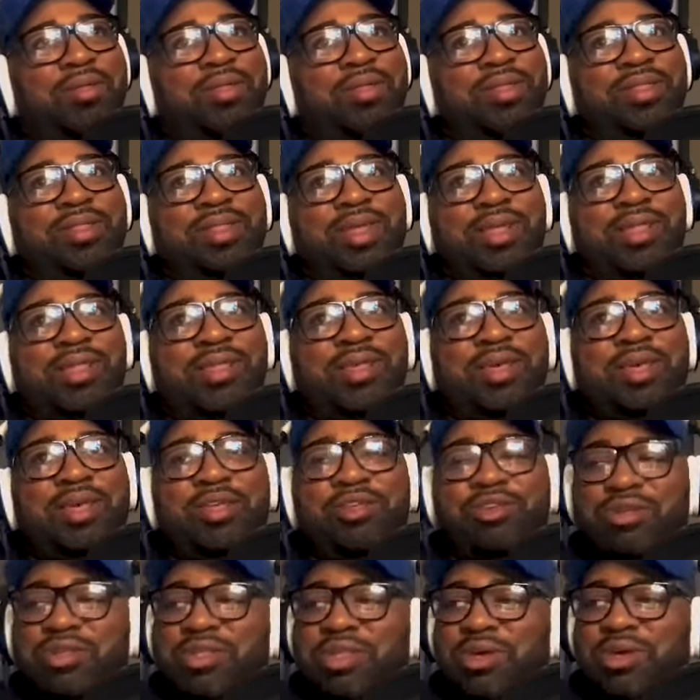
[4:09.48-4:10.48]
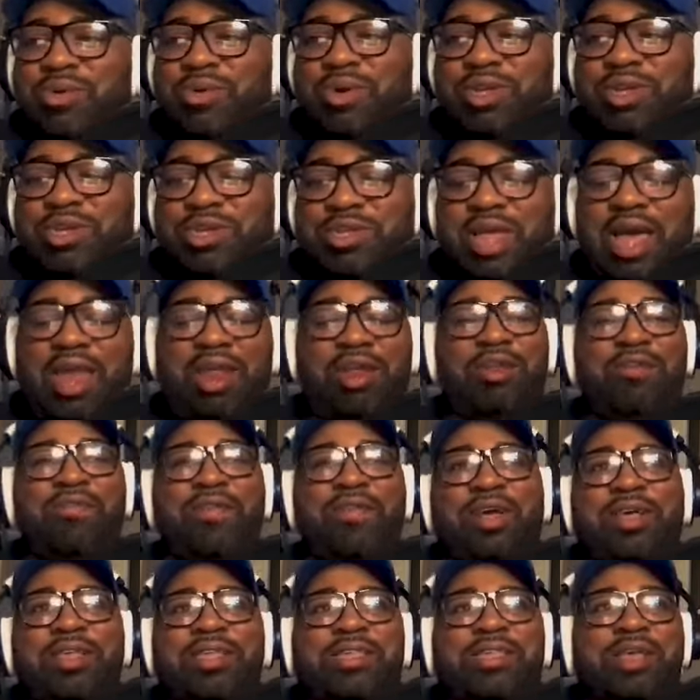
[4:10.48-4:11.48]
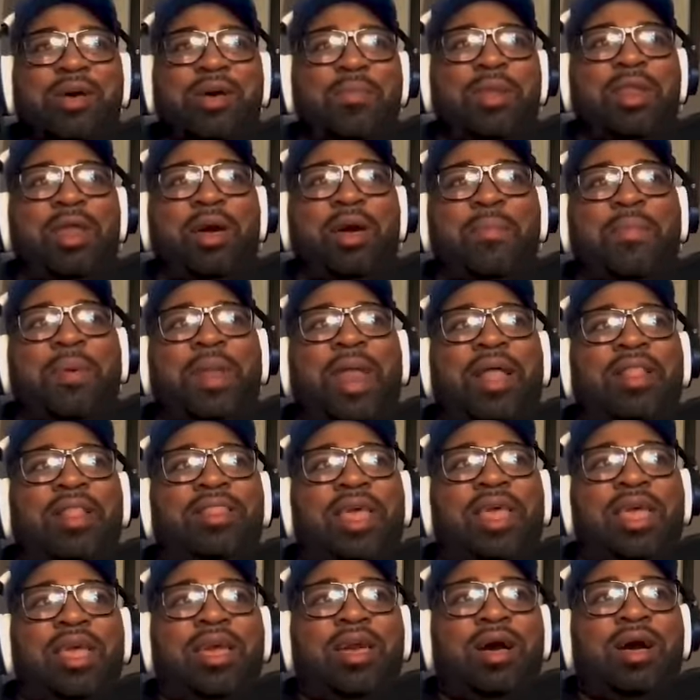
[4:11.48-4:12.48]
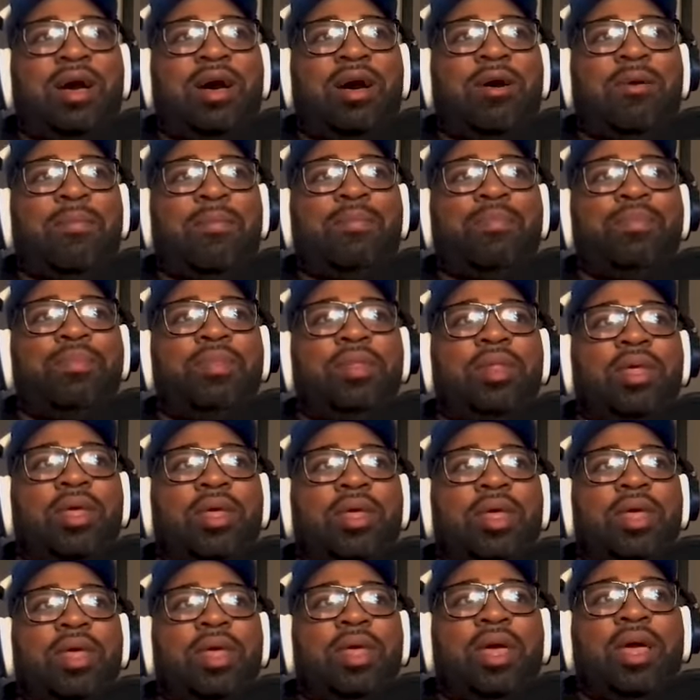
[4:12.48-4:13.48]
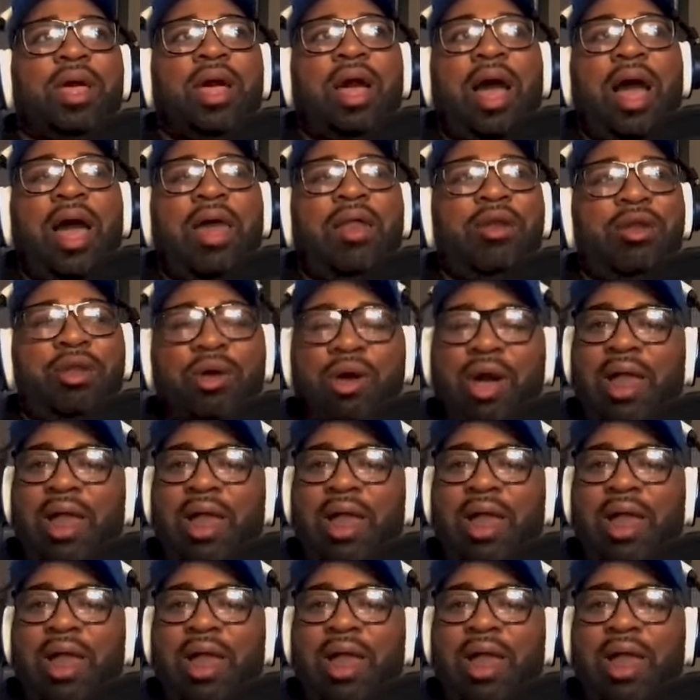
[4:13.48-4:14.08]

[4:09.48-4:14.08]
that's an interesting question. I don't know if I could sum it up, but I think, I don't know.